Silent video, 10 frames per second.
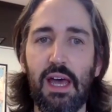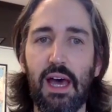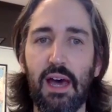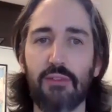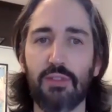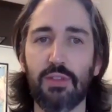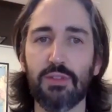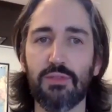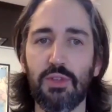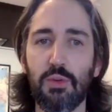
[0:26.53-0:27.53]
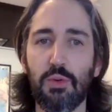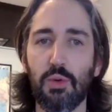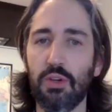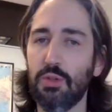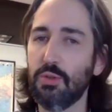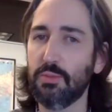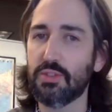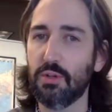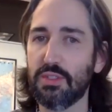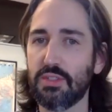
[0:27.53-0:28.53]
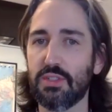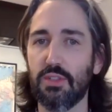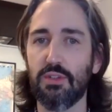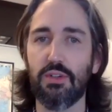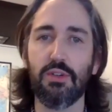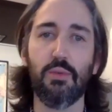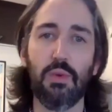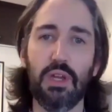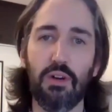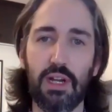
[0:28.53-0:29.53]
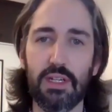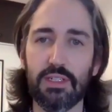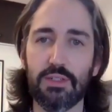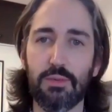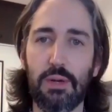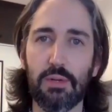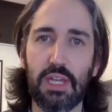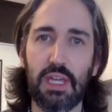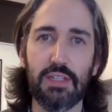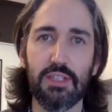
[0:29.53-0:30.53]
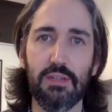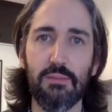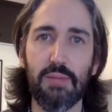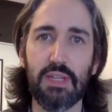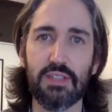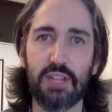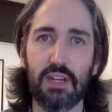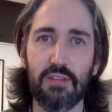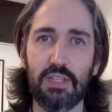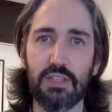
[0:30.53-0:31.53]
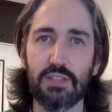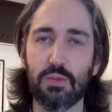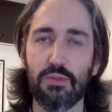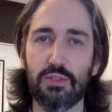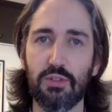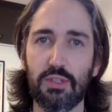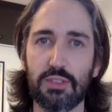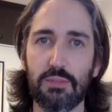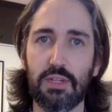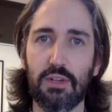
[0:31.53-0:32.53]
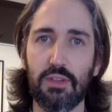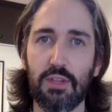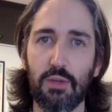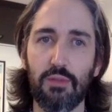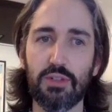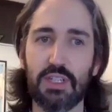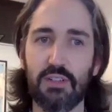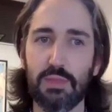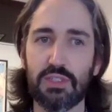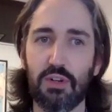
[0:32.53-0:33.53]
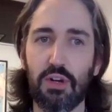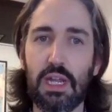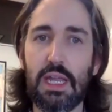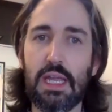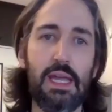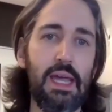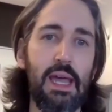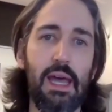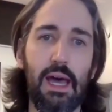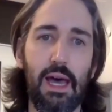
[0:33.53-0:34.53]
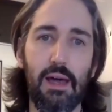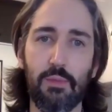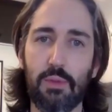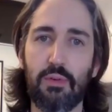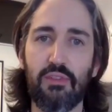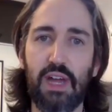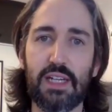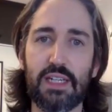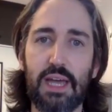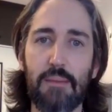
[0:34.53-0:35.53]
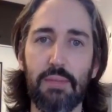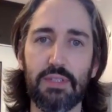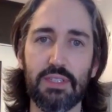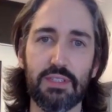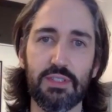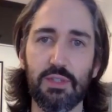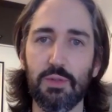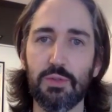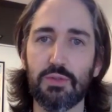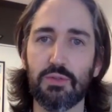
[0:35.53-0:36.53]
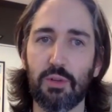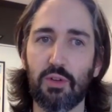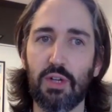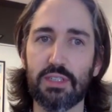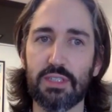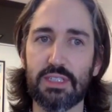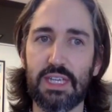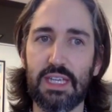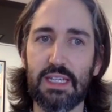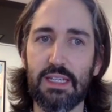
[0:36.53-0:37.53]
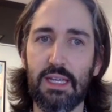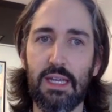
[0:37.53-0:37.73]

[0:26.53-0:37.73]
For those of you who are new to Missouri Business Alert, we are a digital publication based out of the School of Journalism here at the University of Missouri, and we provide top business news from across the state.